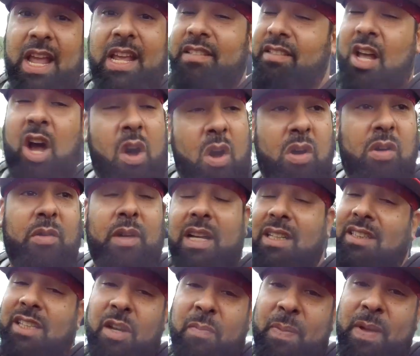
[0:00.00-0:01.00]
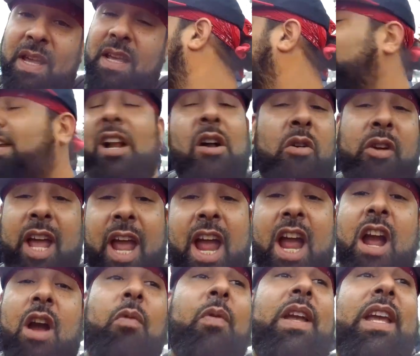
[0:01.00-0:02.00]
It's cold a little bit. We don't
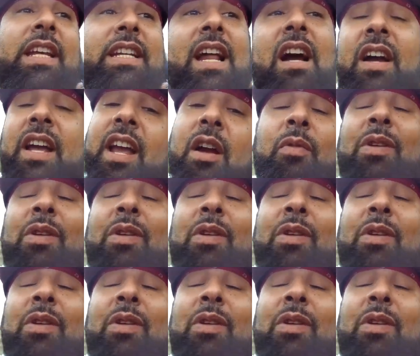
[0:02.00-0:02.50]
care. We getting out here.